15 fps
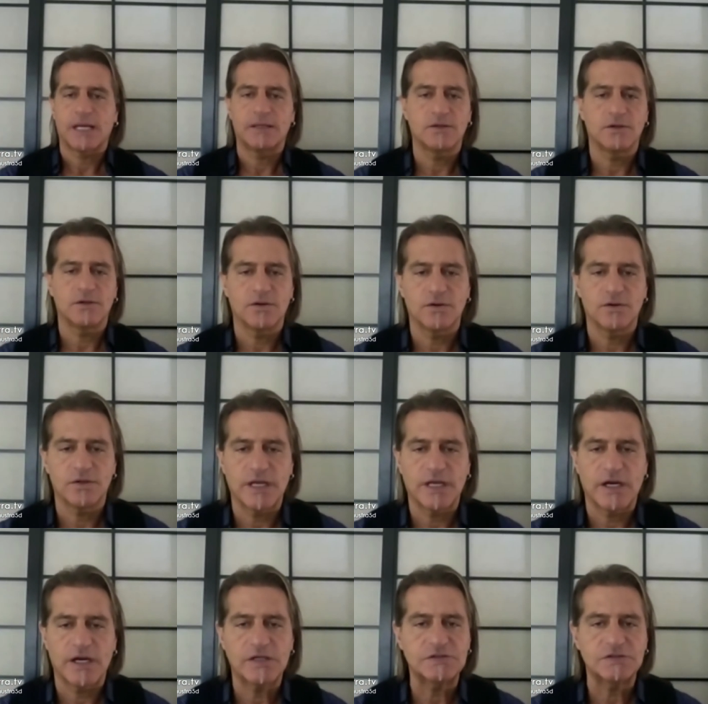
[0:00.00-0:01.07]
I don't know, you're a
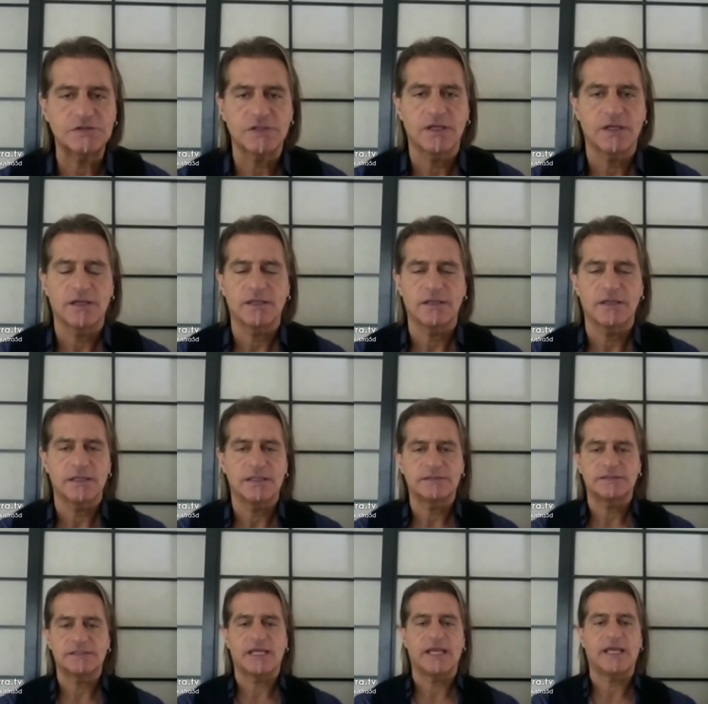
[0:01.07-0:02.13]
nurse,
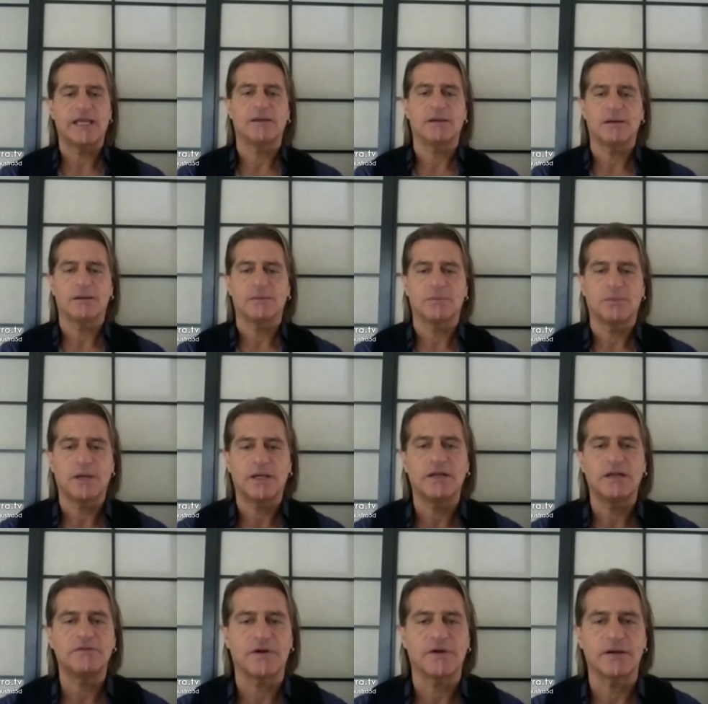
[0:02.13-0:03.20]
let's say
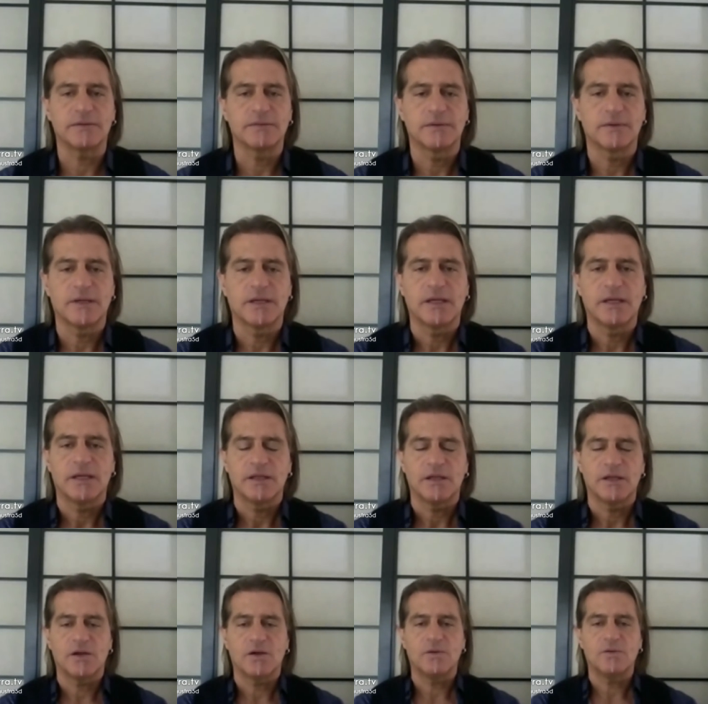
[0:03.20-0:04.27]
whatever,
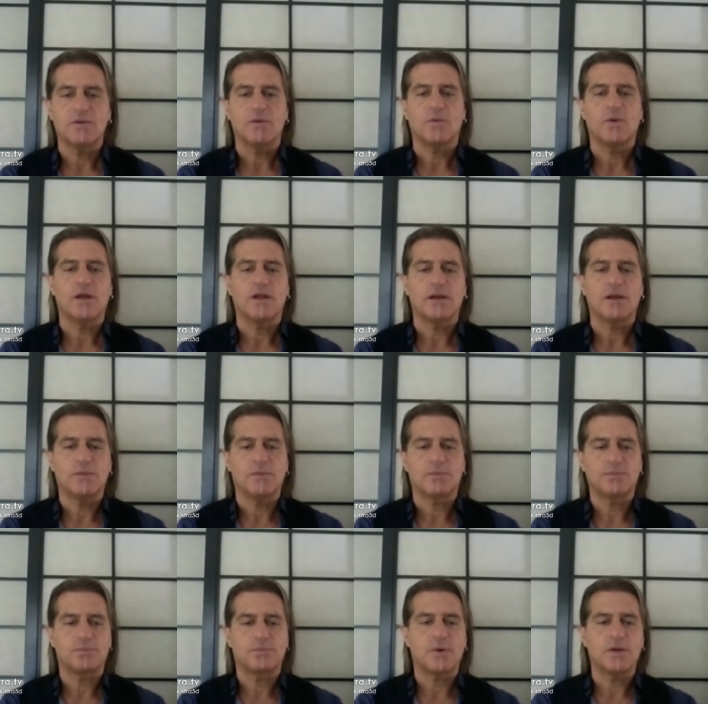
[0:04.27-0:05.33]
you know, what,
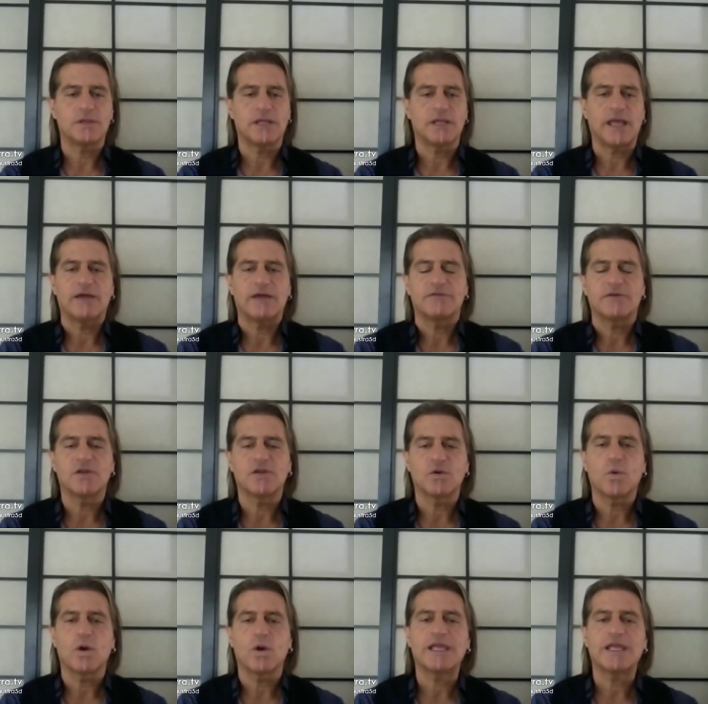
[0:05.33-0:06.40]
whatever,
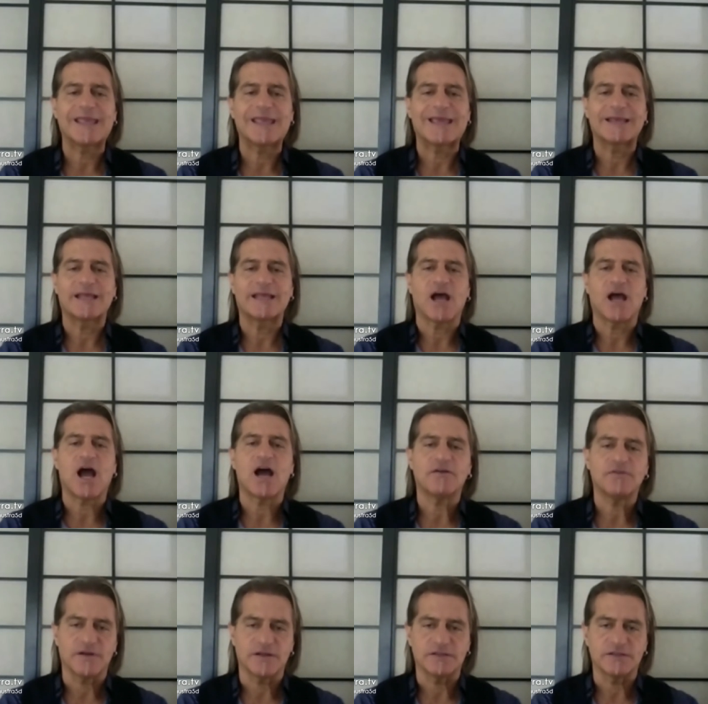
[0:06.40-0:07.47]
you're working in an
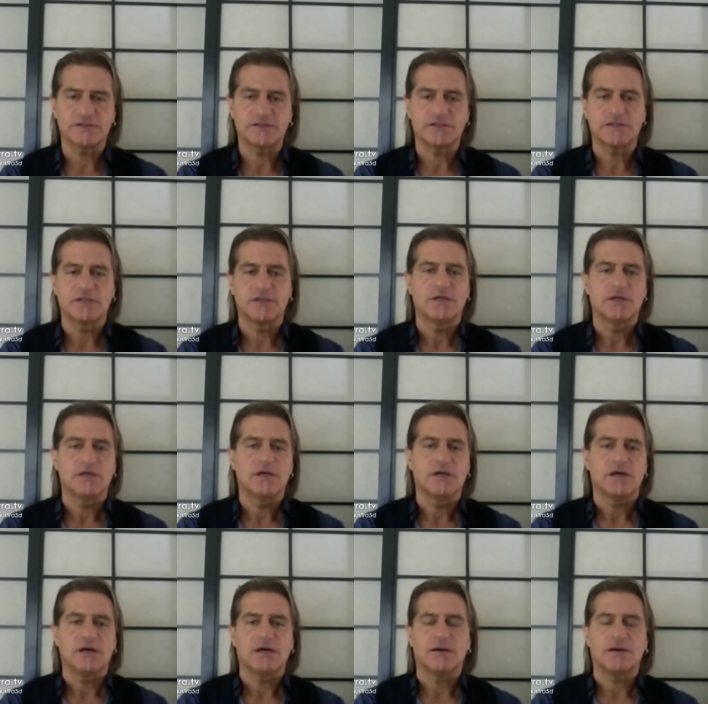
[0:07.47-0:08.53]
office,
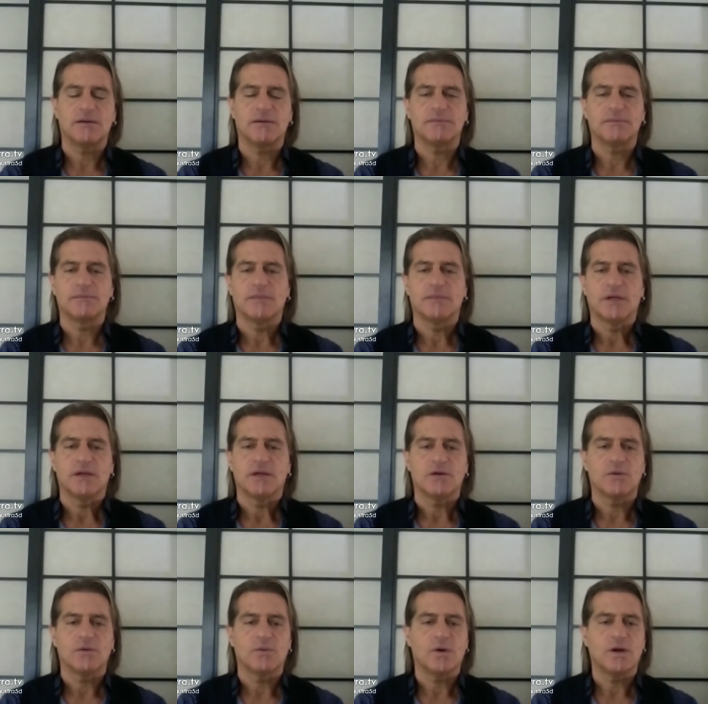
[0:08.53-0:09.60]
um,
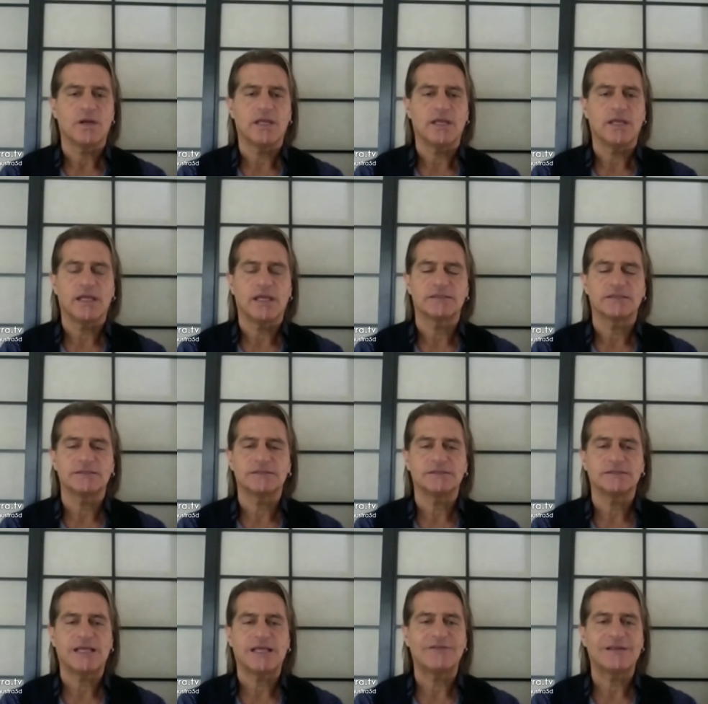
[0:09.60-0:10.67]
you're working in
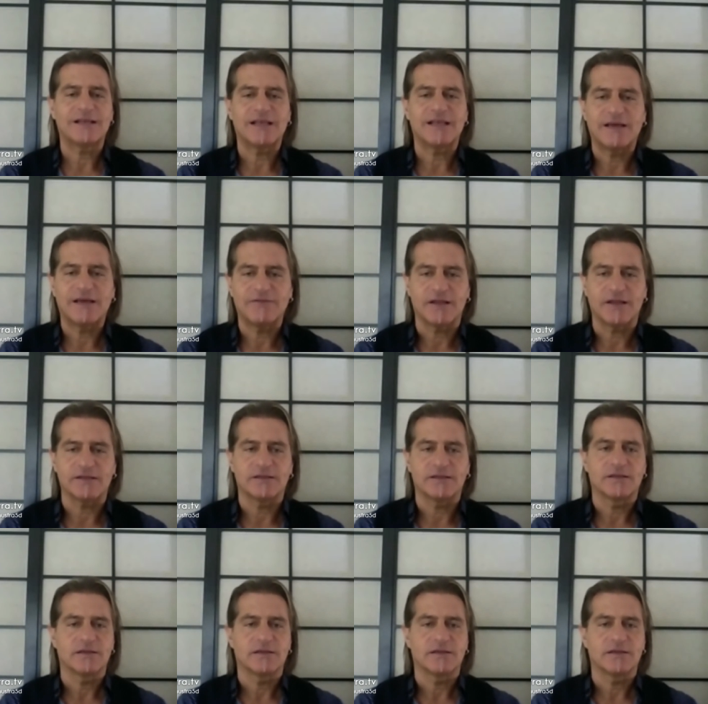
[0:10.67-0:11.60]
seven eleven.